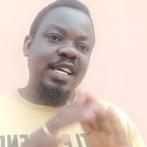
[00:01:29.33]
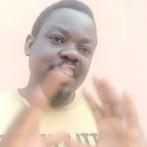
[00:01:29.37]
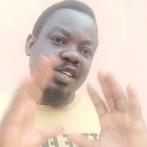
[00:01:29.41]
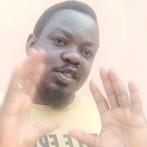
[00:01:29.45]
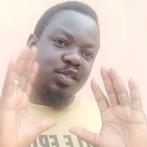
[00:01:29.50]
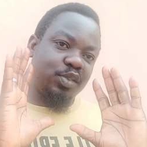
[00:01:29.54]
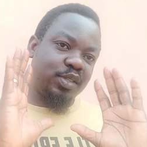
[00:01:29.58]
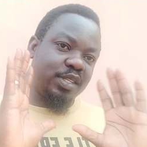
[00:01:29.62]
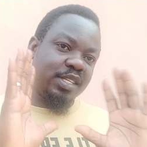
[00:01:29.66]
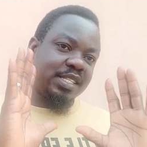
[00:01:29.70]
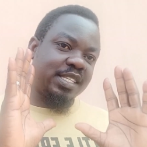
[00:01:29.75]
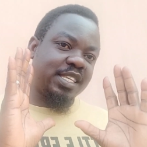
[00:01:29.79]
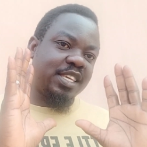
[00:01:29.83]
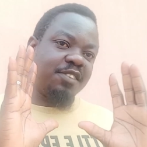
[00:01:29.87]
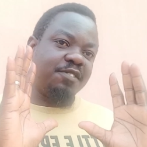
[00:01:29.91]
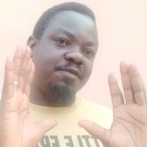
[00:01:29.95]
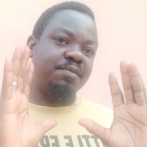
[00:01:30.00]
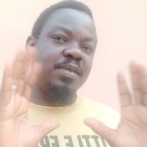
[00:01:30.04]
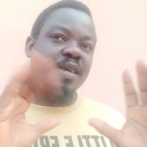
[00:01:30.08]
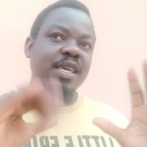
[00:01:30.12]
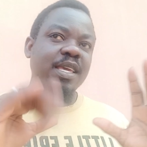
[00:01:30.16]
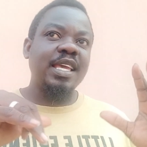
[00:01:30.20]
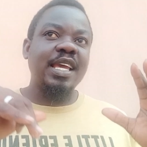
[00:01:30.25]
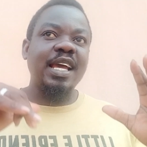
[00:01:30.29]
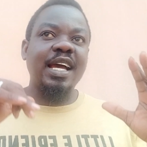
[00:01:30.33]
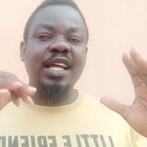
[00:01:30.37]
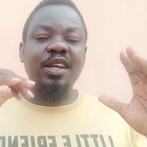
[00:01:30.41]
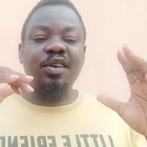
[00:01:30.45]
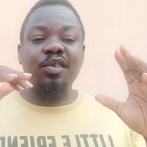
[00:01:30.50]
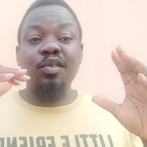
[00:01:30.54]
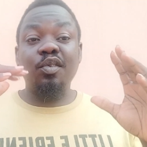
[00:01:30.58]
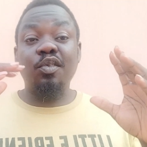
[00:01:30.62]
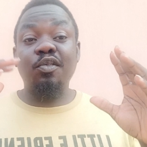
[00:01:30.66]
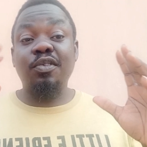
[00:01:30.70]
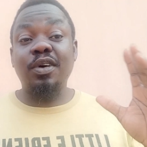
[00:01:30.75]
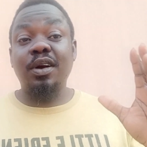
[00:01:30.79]
So this gives me
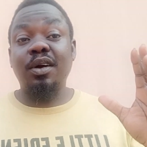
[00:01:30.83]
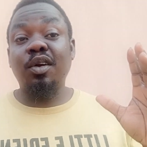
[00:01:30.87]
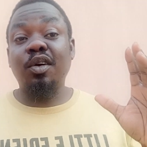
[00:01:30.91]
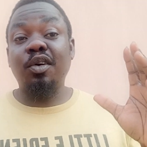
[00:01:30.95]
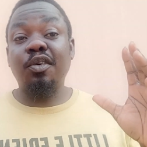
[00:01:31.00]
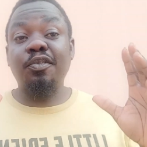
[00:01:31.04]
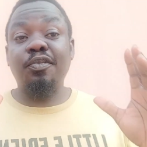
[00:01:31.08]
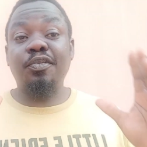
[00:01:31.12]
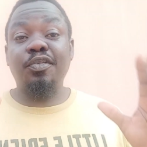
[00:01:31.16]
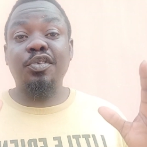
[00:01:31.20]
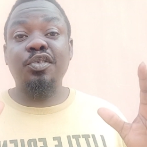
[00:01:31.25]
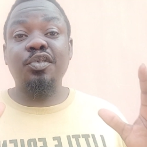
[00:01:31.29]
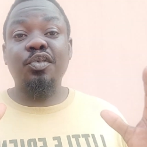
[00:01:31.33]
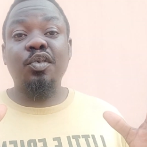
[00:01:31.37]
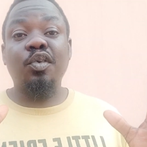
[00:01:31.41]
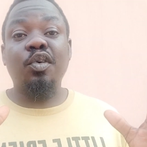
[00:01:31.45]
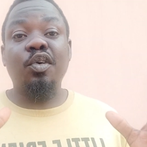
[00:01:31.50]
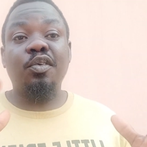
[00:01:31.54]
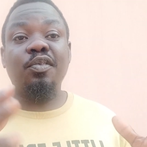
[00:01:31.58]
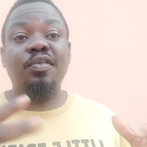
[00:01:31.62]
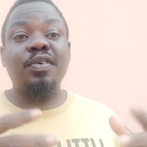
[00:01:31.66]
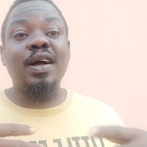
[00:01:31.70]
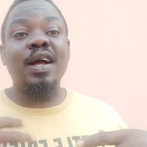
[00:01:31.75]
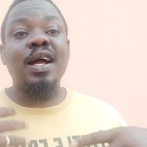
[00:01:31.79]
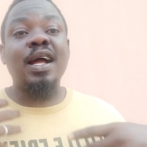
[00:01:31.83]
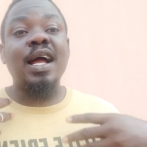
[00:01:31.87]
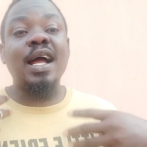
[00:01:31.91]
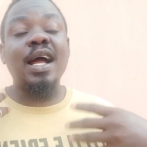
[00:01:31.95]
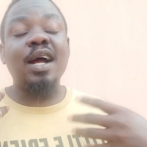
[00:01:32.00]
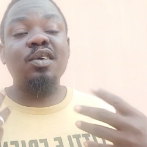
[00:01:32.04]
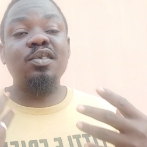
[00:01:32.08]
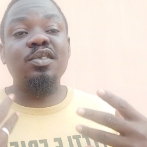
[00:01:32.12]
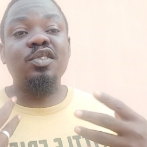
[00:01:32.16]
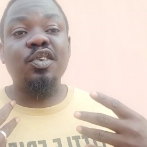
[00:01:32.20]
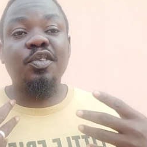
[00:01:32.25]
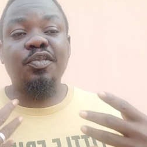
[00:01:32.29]
an overall view of
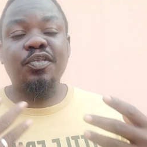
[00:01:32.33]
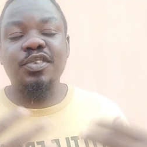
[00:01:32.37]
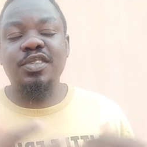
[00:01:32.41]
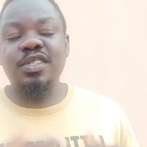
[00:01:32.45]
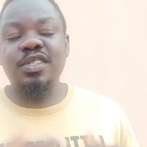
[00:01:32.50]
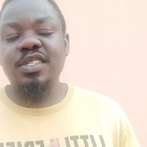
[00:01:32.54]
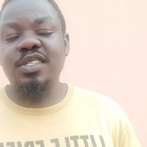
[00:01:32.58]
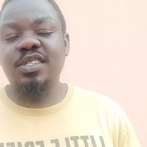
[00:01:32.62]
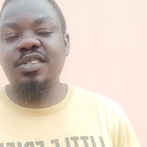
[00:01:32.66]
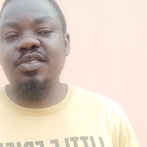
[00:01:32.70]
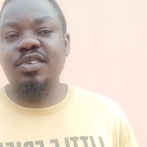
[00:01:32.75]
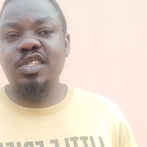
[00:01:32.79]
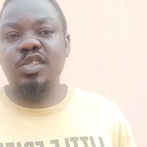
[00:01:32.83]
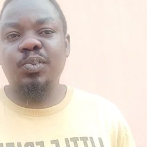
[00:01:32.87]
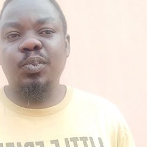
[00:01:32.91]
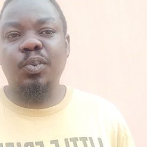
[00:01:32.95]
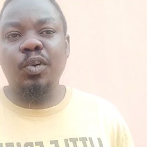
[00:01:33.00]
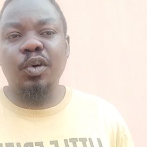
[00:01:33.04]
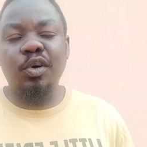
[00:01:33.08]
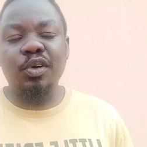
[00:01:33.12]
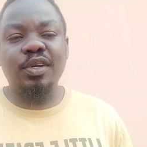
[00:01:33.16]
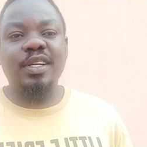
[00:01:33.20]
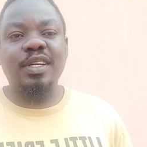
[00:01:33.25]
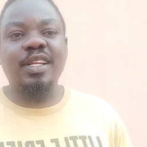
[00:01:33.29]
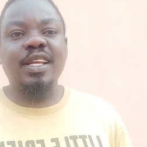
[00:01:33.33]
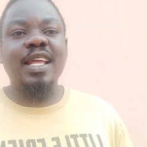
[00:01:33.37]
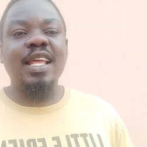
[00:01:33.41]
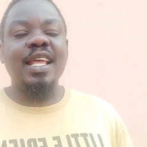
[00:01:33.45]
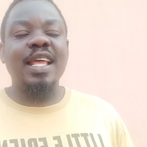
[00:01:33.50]
how your fishes respond,